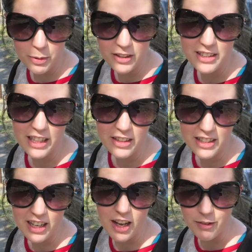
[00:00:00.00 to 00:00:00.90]

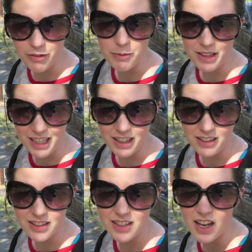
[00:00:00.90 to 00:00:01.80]
impersonators that come from the
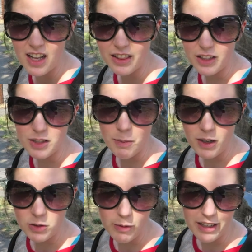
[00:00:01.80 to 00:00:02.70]
Dalles. There's
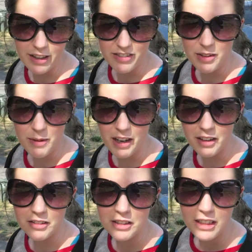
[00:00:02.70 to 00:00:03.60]
about 20 of them now.